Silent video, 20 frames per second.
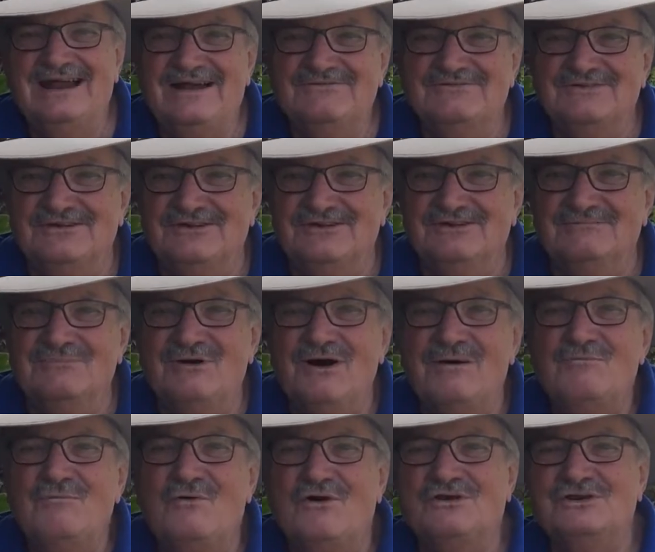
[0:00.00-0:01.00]
afternoon,
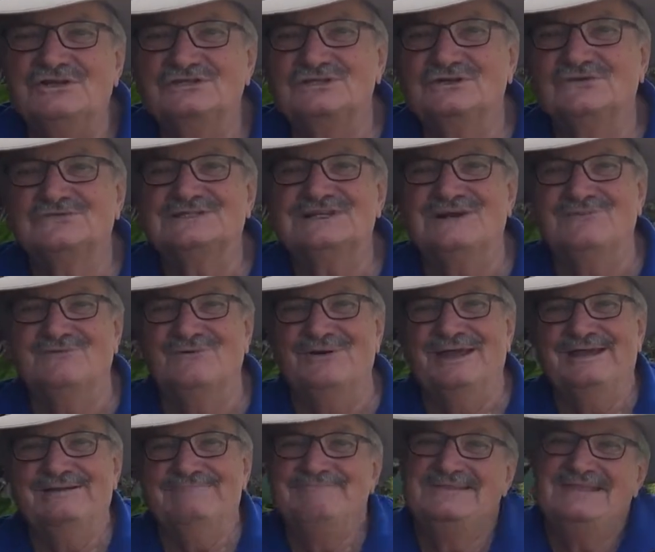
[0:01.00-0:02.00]
Bob wanders off
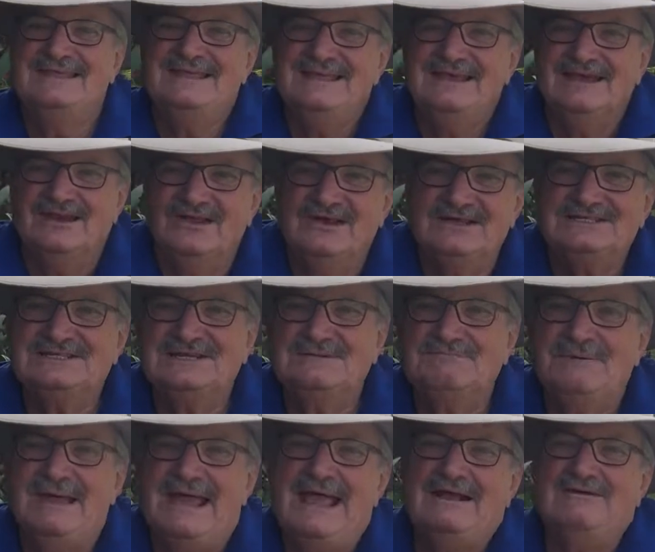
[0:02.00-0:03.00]
somewhere, and I
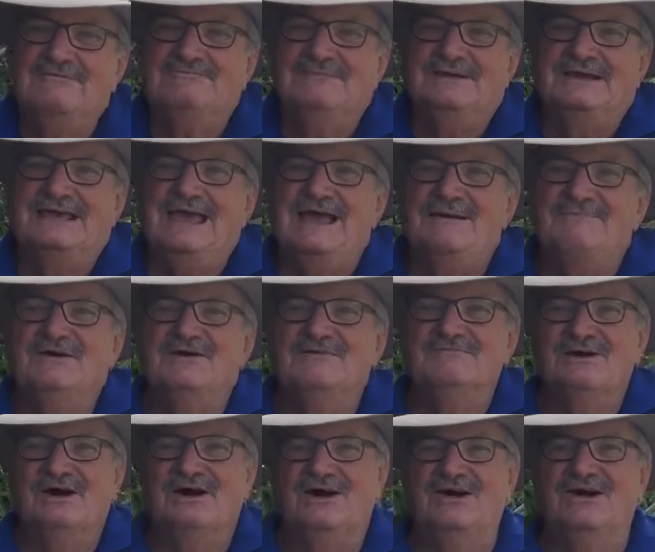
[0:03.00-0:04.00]
sit back with my cap
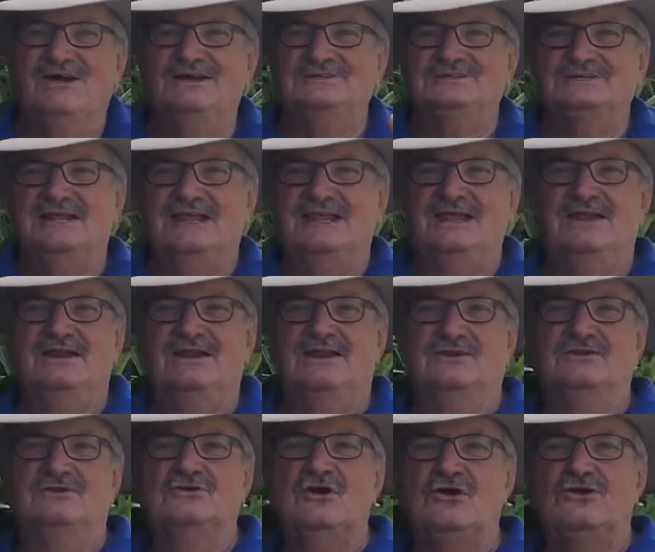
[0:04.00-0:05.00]
over my eyes,
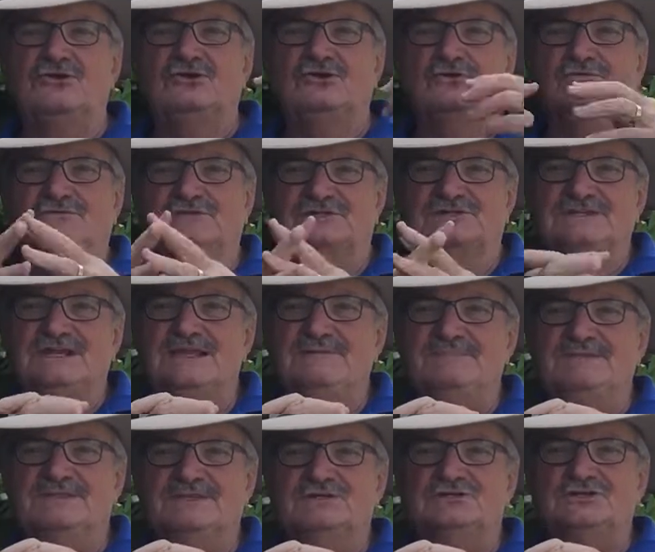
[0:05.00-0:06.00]
nodded off to sleep in the